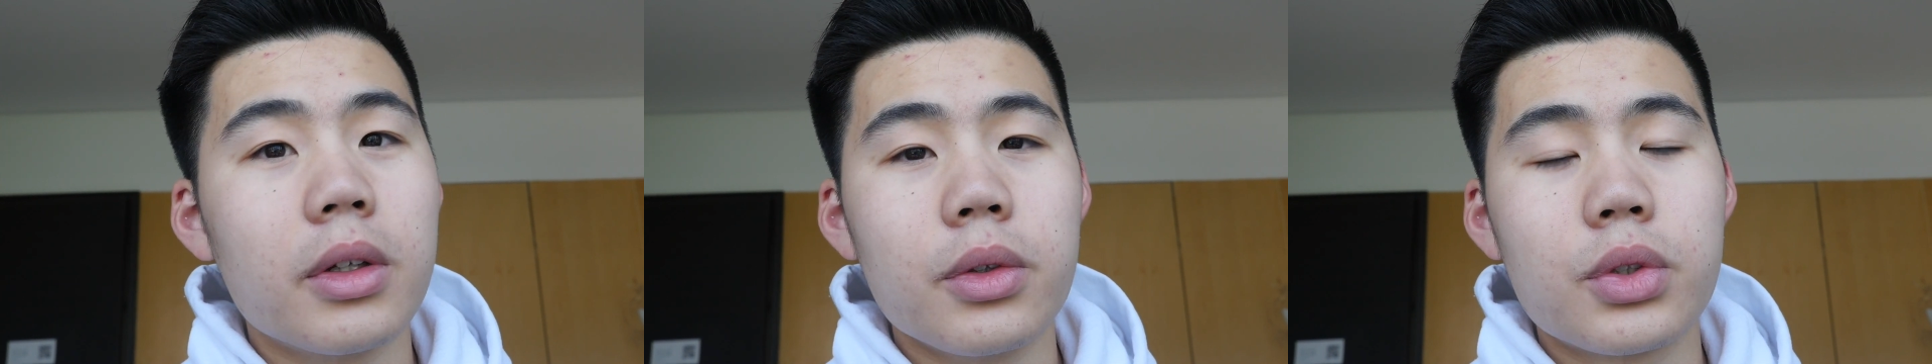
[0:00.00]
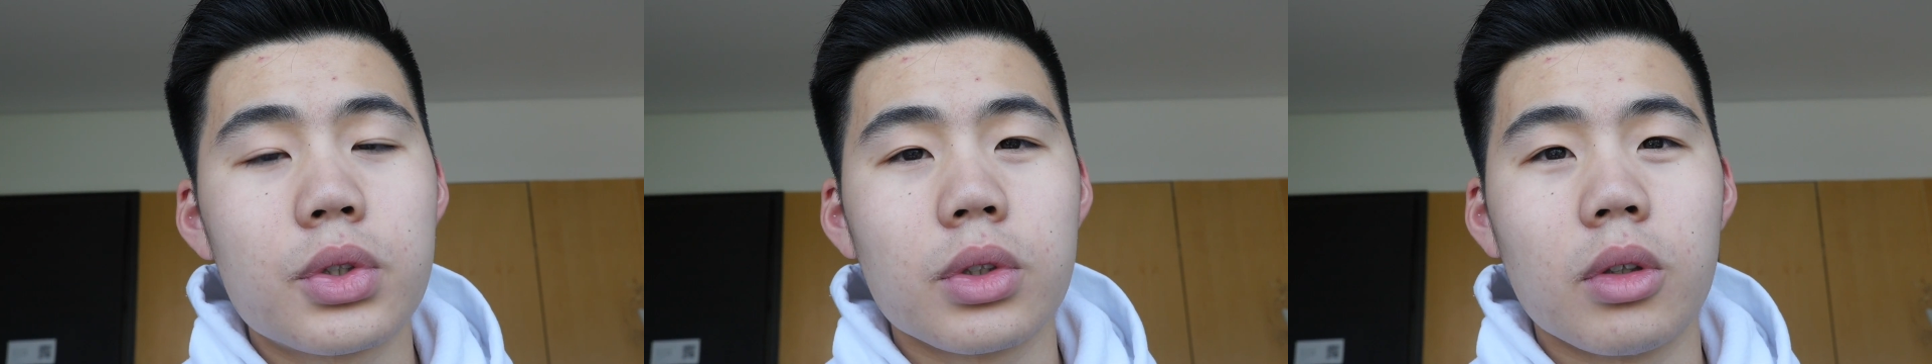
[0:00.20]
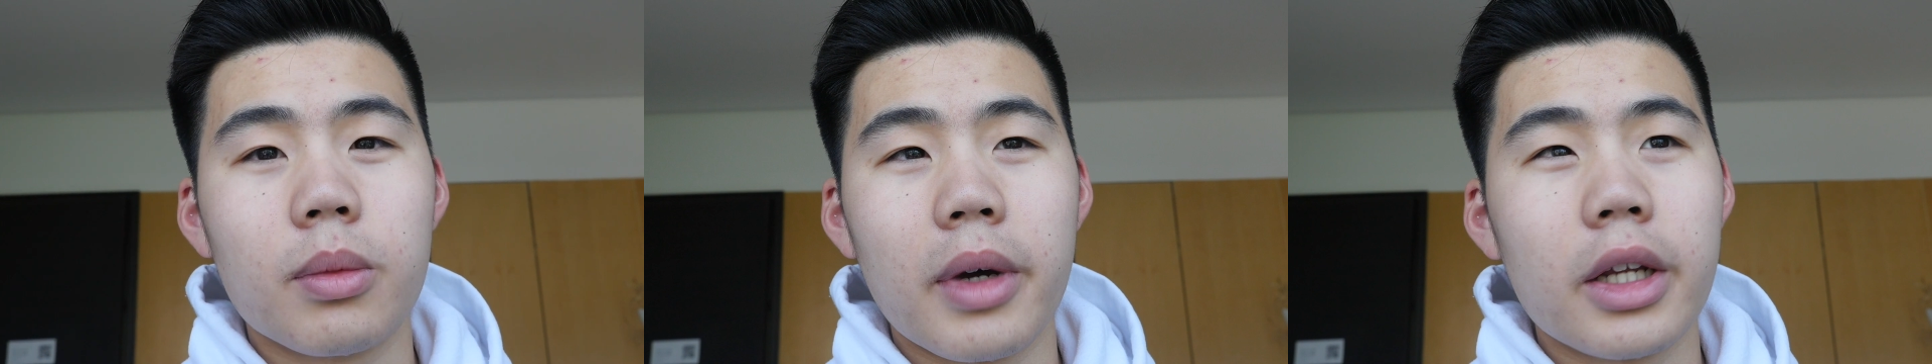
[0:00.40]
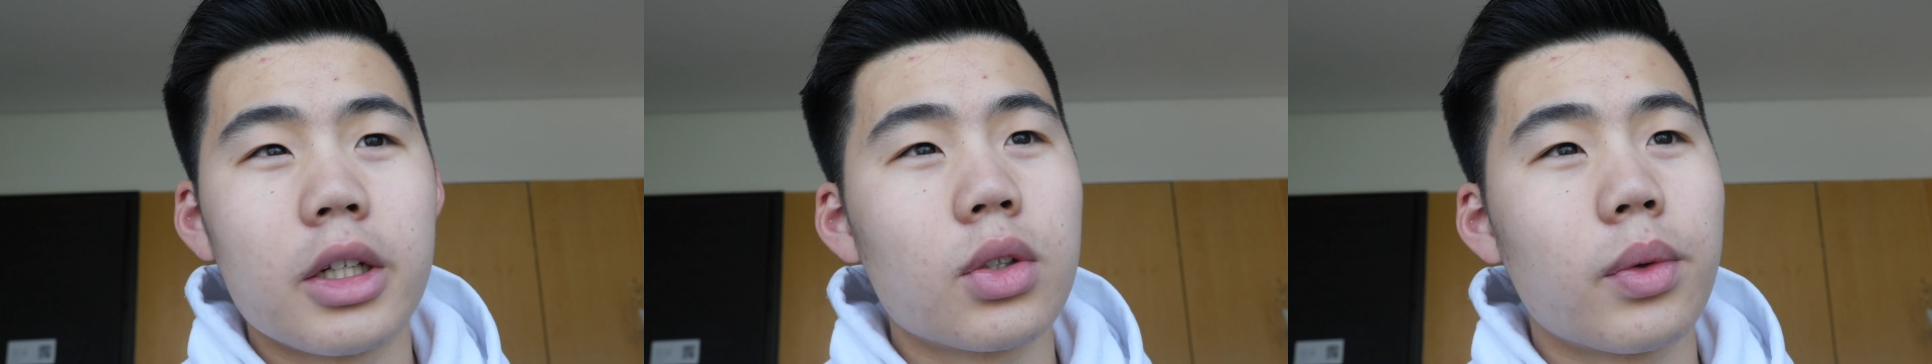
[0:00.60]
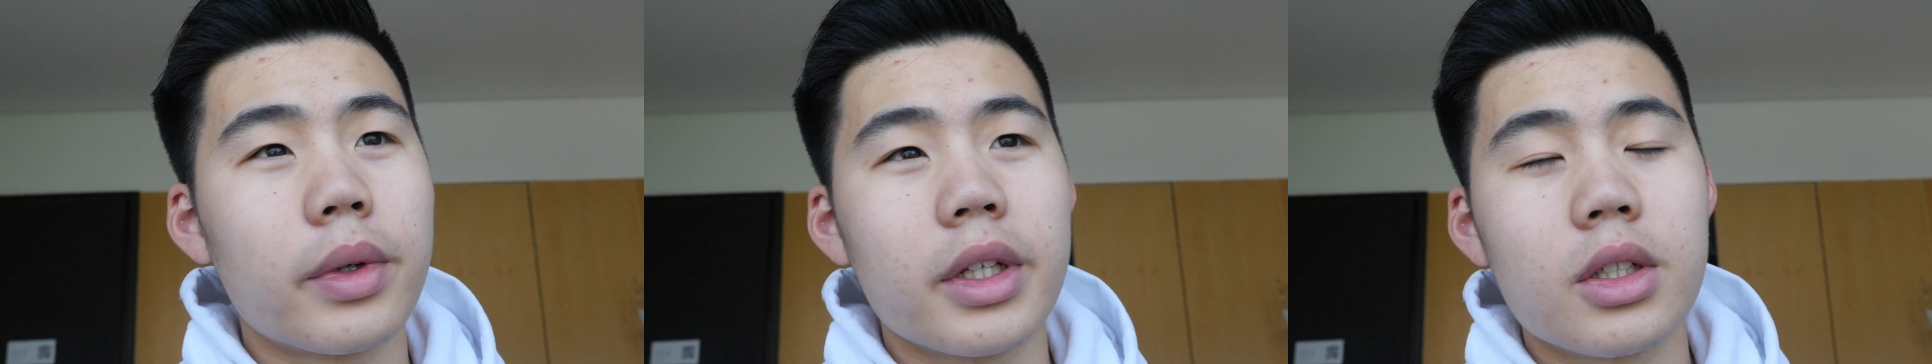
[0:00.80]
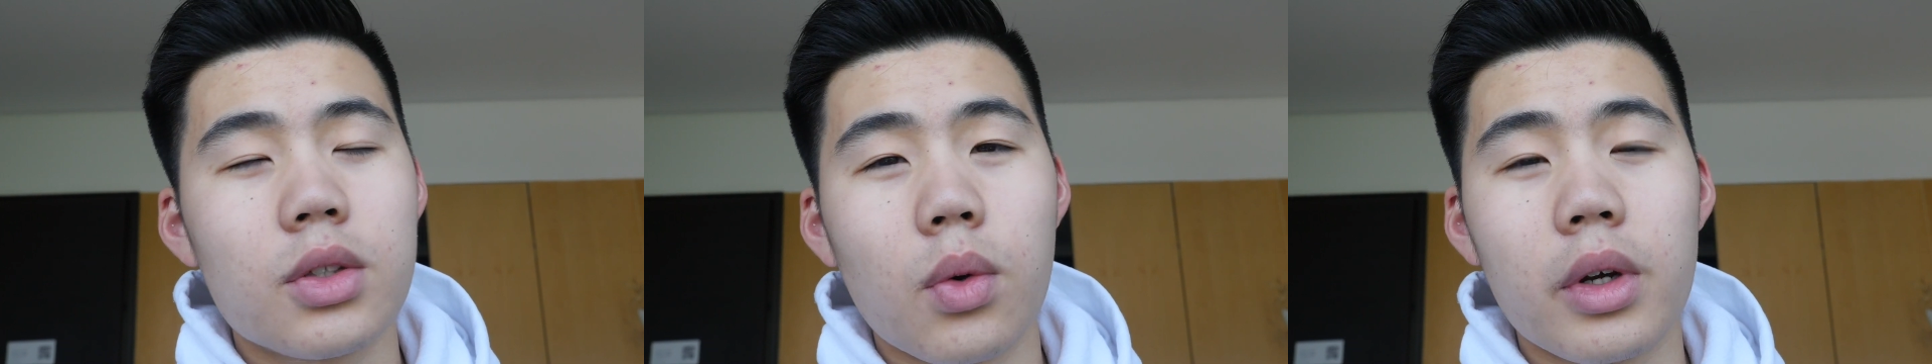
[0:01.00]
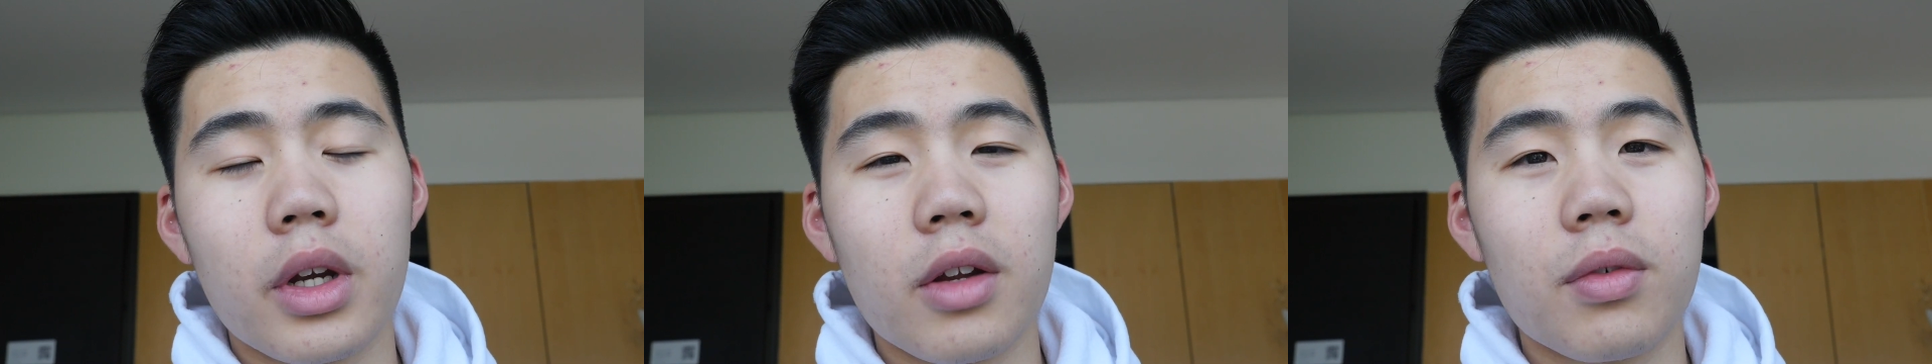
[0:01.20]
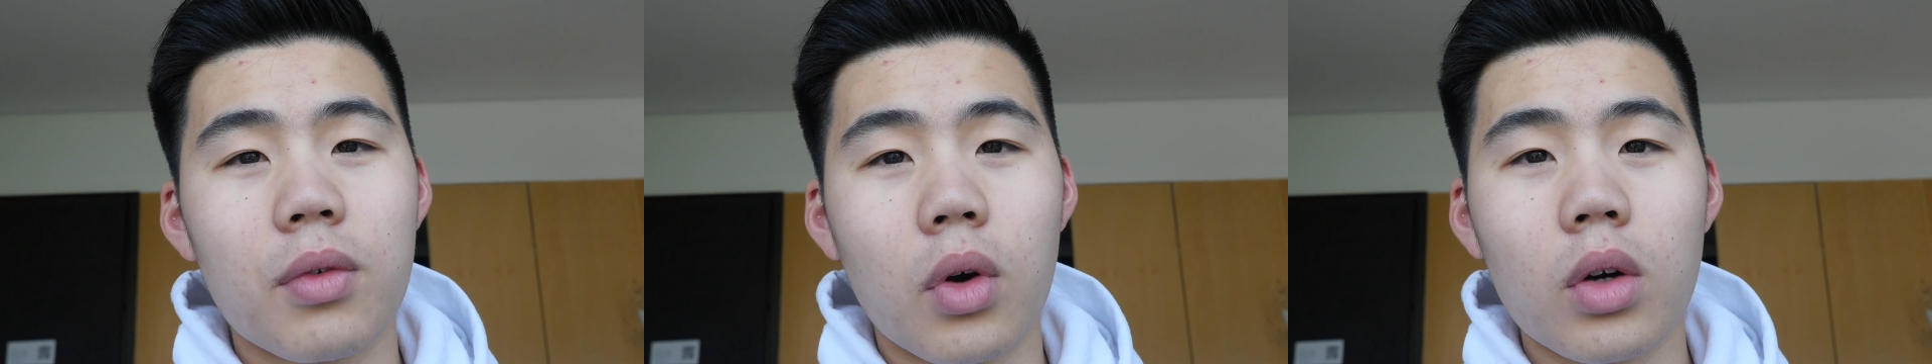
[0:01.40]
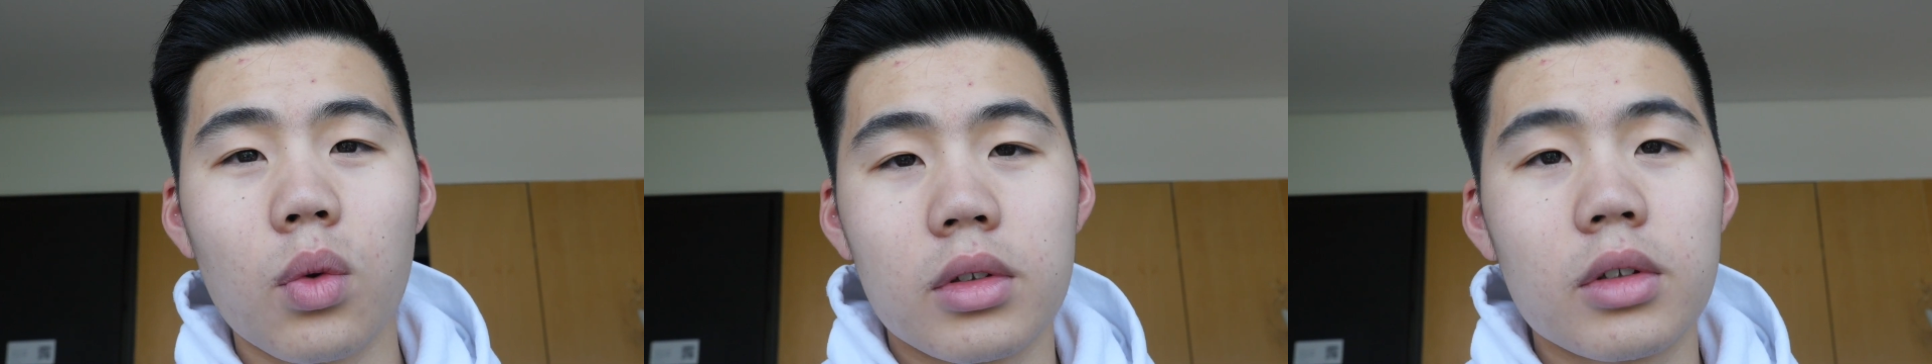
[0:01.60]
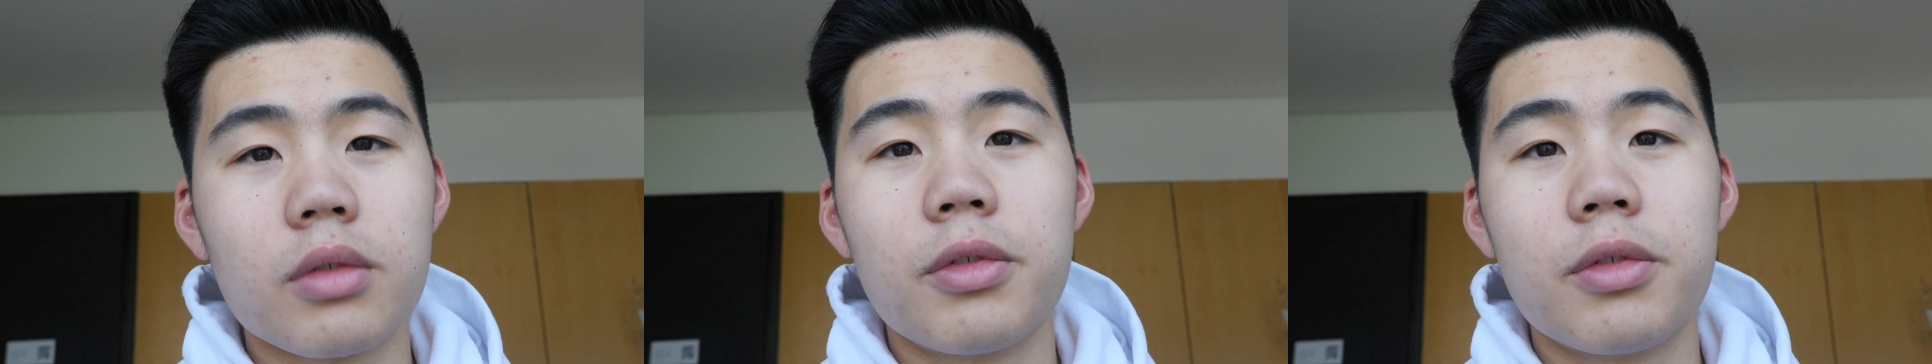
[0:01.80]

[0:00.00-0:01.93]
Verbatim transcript: neutral by 2024.